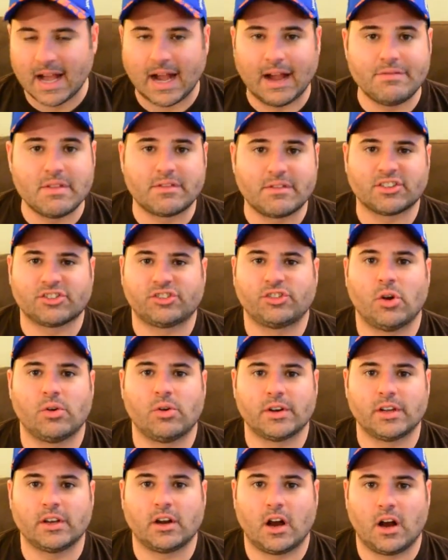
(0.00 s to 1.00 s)
I've never
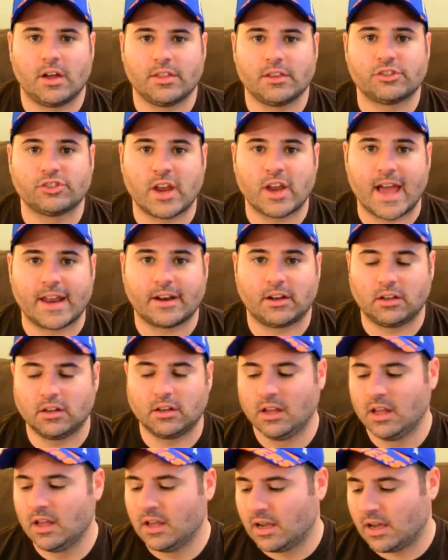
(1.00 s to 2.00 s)
shown it on the
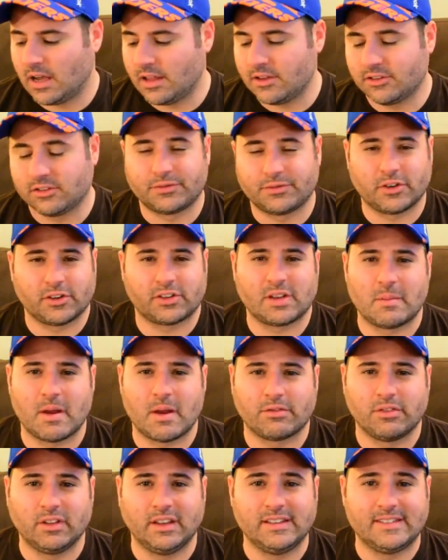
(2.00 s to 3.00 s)
channel. Uh, this is the first time
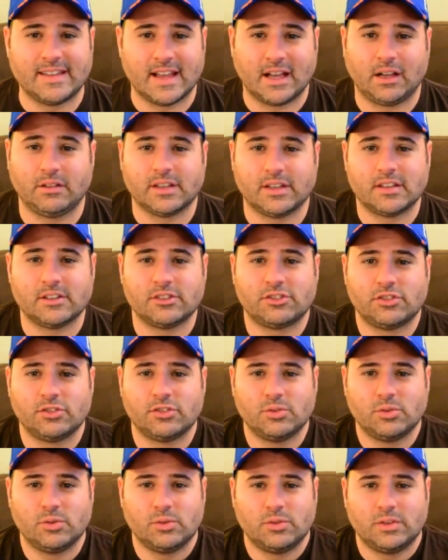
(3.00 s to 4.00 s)
I really delved
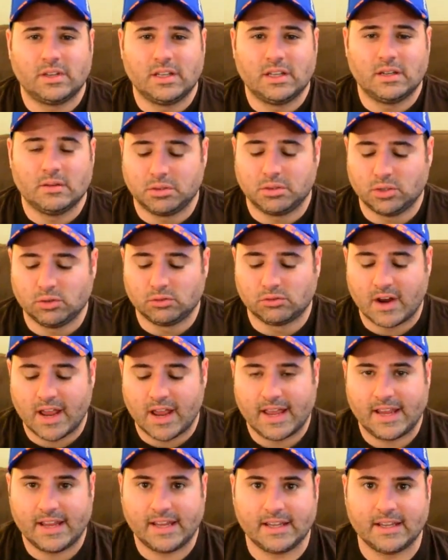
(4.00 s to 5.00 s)
into the
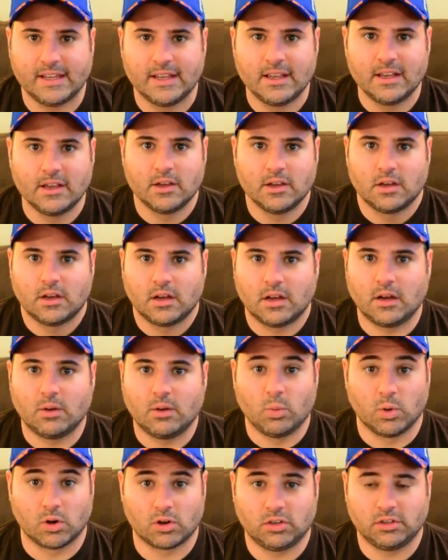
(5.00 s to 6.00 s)
Blu-ray
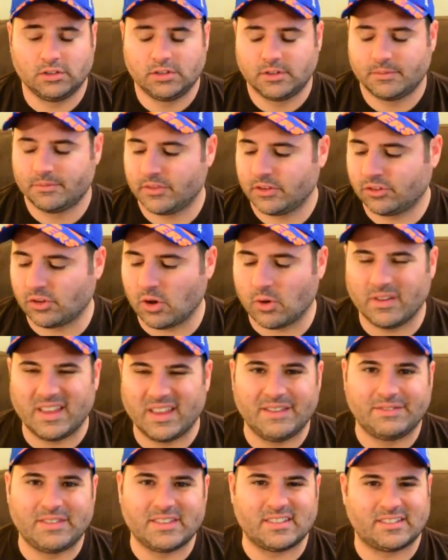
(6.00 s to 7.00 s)
uh, world.
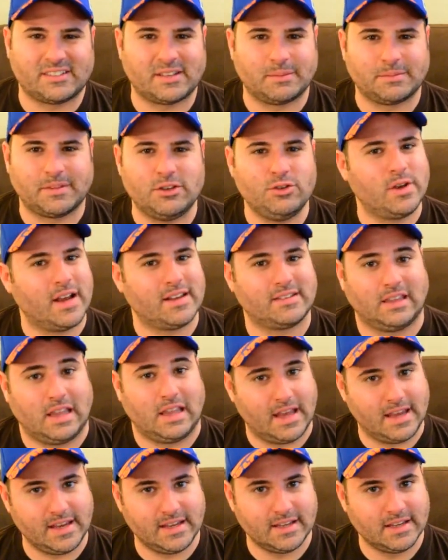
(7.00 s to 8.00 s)
So if this is something that you guys
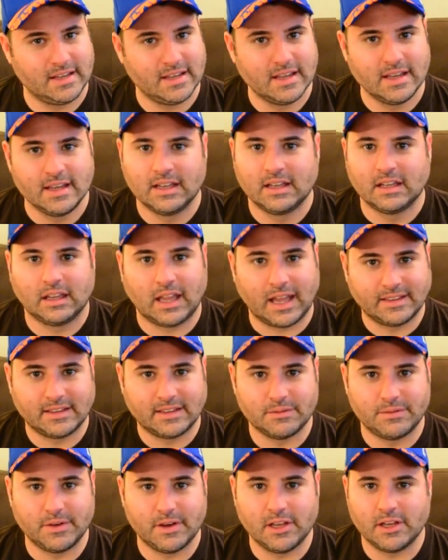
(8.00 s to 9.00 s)
like,
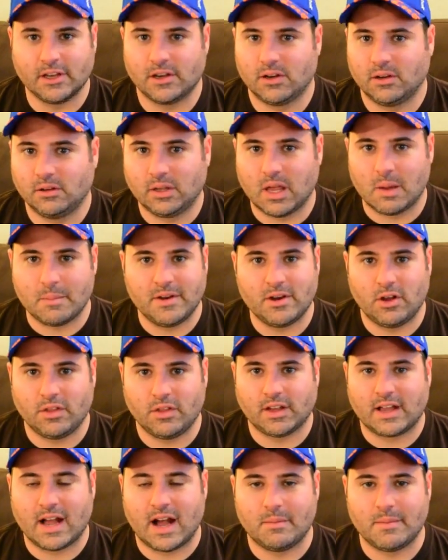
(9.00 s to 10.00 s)
like the video, let me know
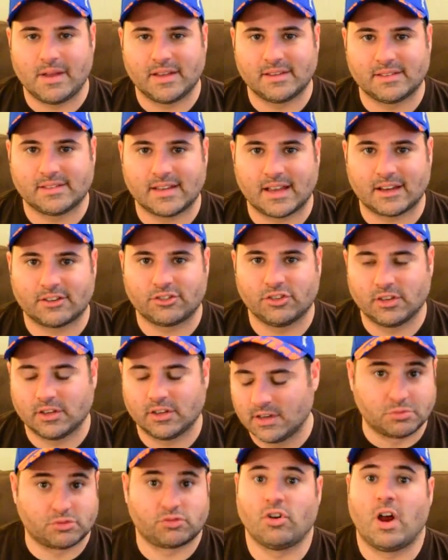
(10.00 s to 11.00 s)
in the comment
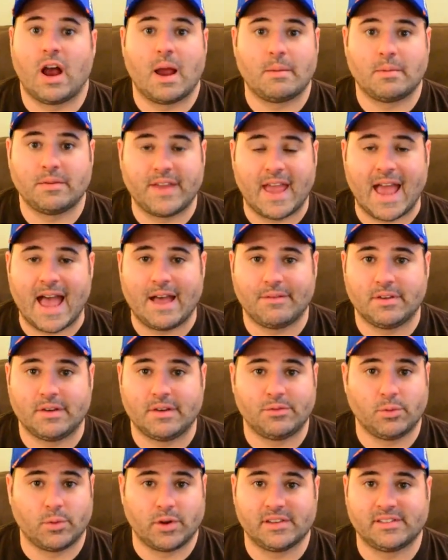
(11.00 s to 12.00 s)
section. Subscribe if you
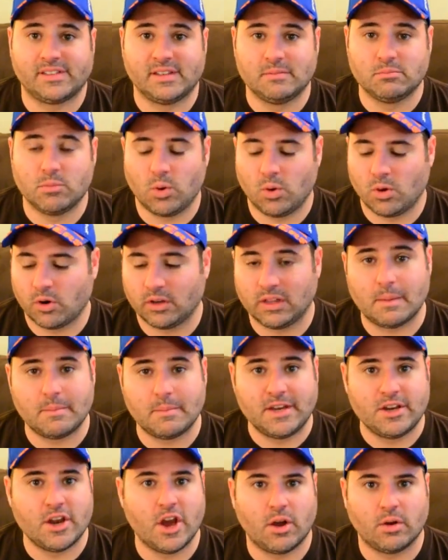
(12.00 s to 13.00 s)
haven't, if you want to see more. And
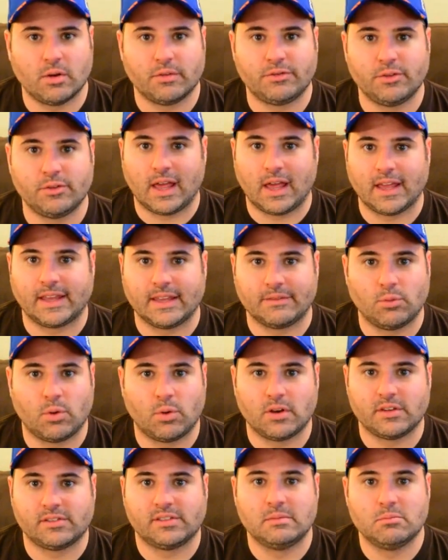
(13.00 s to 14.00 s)
let me know like it, if
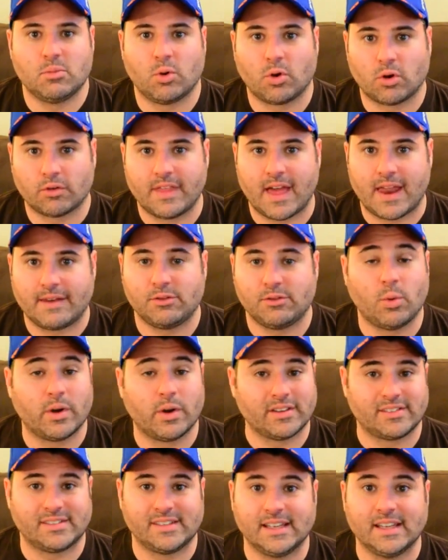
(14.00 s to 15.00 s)
you want to see more of that, if you
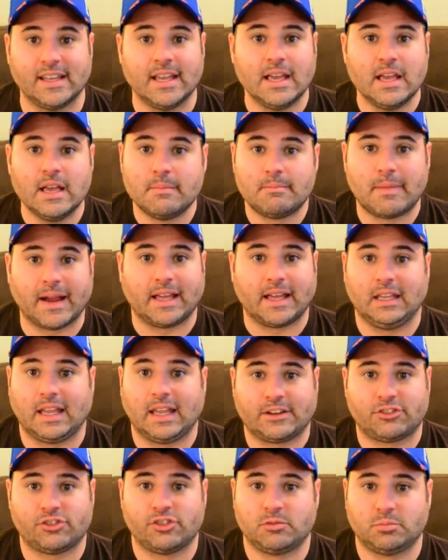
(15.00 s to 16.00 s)
want to see my
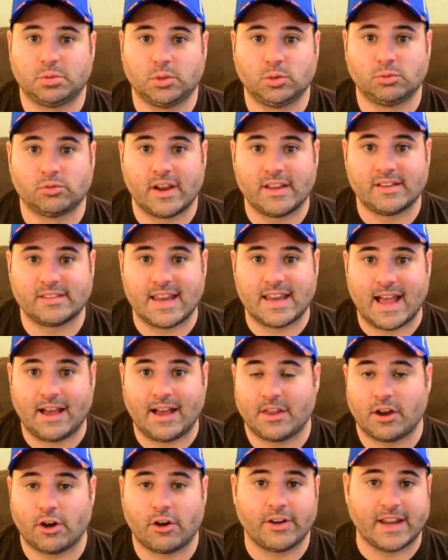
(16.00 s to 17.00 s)
collection of Blu-rays
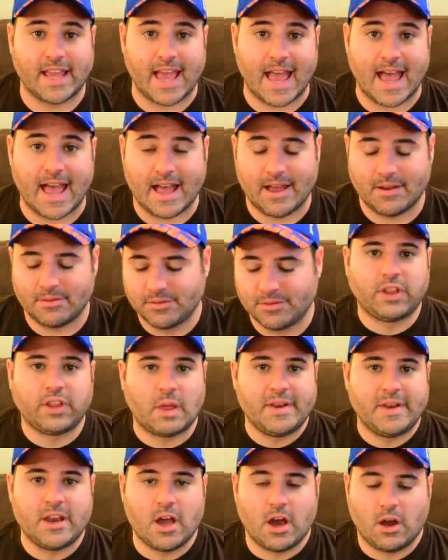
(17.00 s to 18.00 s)
now that I already have. Just
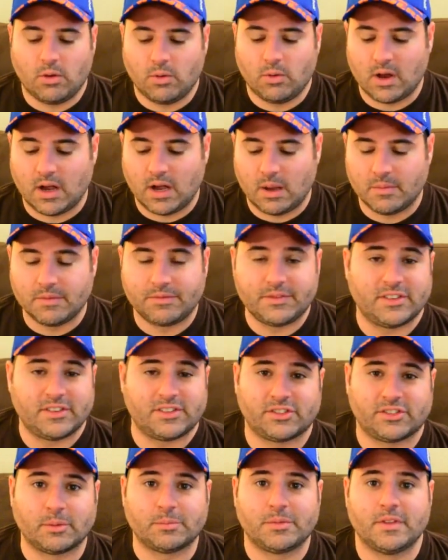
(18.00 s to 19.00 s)
let me know um, if
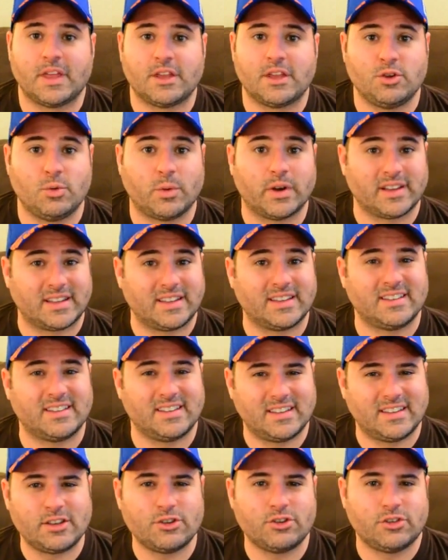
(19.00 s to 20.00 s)
this is something that you want to
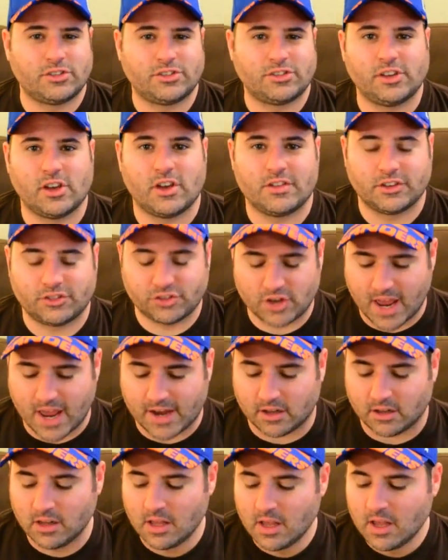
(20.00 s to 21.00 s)
continue to see on the
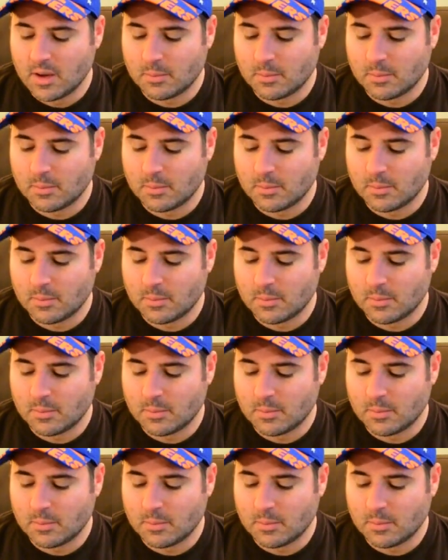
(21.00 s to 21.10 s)
channel.